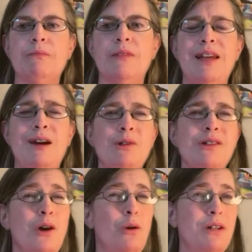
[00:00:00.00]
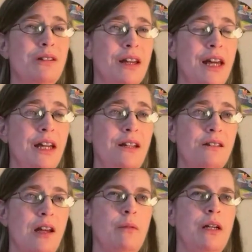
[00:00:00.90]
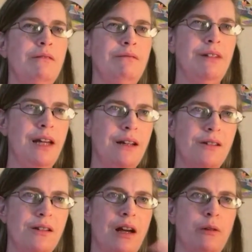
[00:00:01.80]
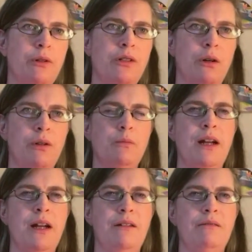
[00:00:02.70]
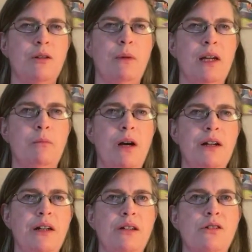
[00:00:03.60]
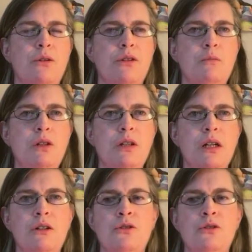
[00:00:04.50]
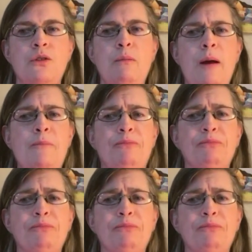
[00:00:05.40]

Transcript: that wasn't always the case. I mean, yes, Hollywood's always been out to make a buck, and so is the music industry. But